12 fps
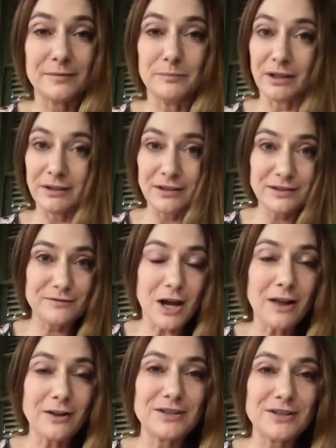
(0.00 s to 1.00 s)
millions of
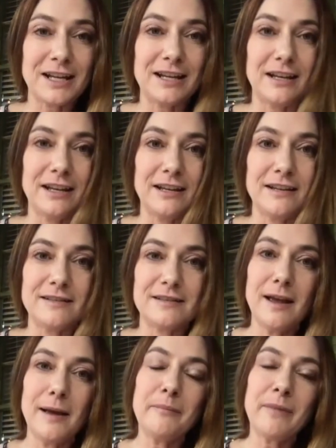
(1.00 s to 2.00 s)
dollars in it, is
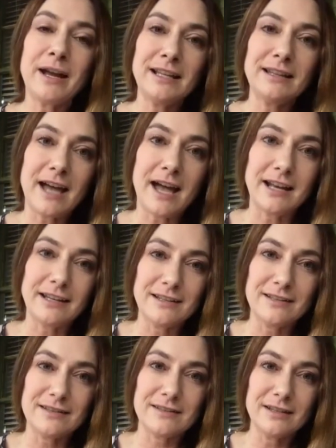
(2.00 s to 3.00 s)
money that
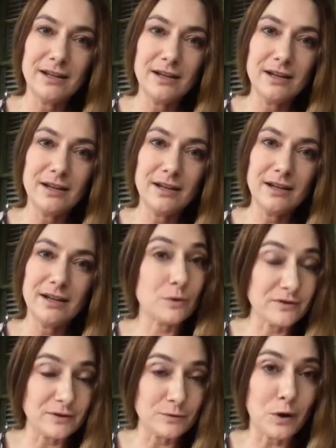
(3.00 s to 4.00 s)
is
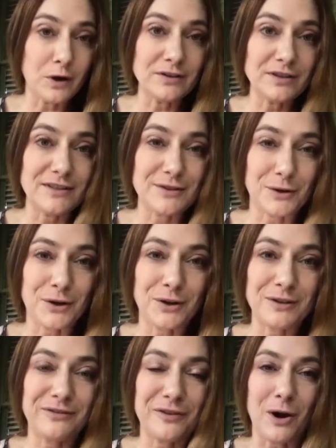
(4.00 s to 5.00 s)
residuals and royalties
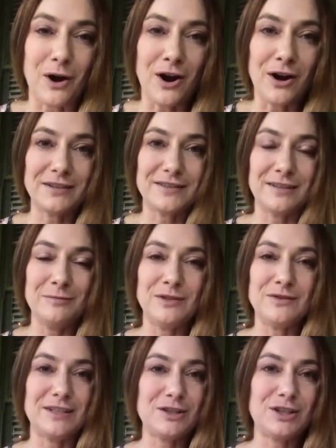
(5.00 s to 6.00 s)
earned from artists and
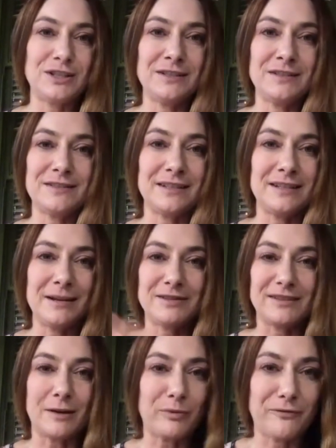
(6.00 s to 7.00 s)
musicians and
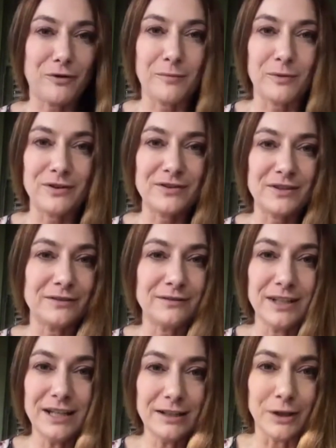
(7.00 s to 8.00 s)
stunt performers and
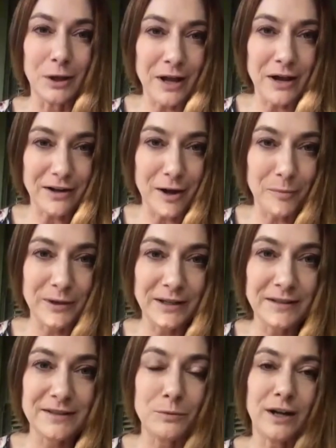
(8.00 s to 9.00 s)
loan out companies
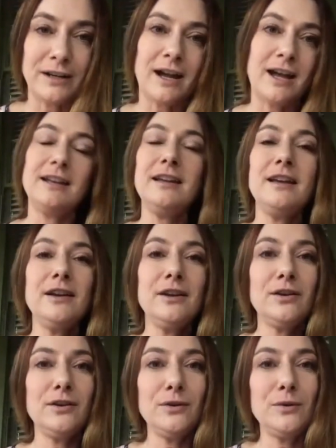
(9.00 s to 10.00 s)
and whatnot
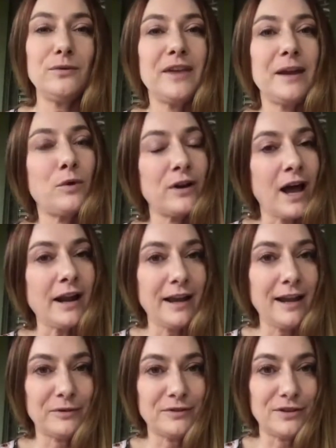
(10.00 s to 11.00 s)
who they were not
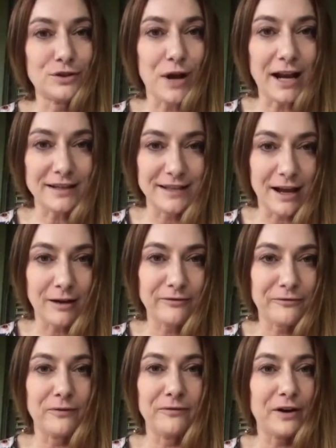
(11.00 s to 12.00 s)
able to track down
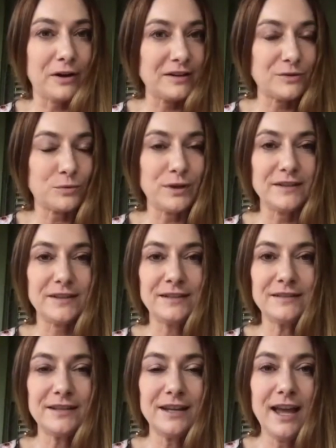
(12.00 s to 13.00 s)
for various
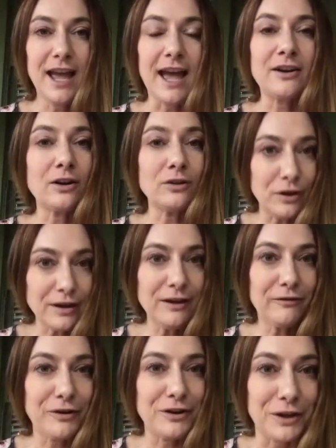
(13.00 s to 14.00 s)
reasons and are looking
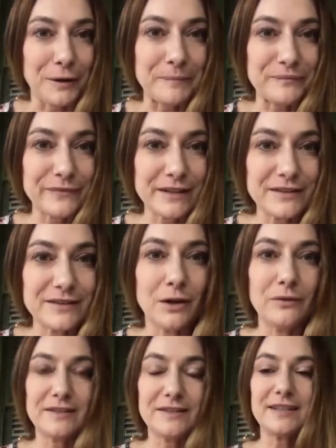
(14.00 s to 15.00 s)
for you. So,
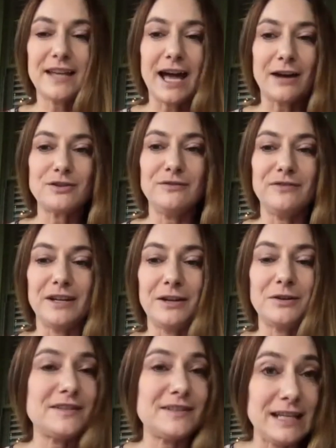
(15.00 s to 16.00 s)
this is a how to video to
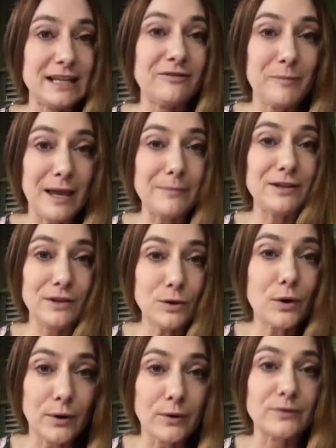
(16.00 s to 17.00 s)
see if maybe you
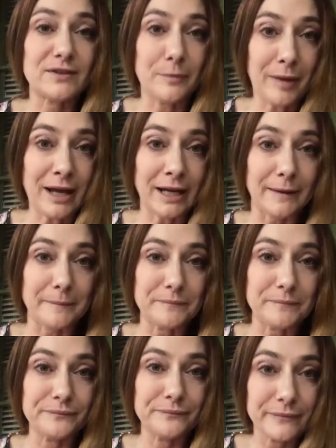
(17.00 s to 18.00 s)
are owed some money.
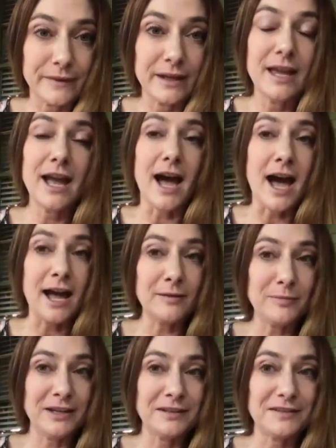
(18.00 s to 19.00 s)
I am
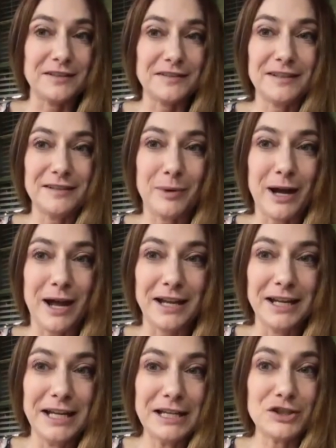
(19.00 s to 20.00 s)
being assisted by
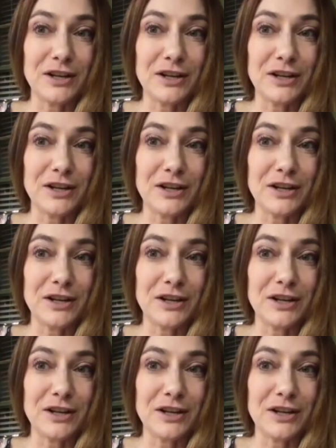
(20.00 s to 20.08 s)
Chuck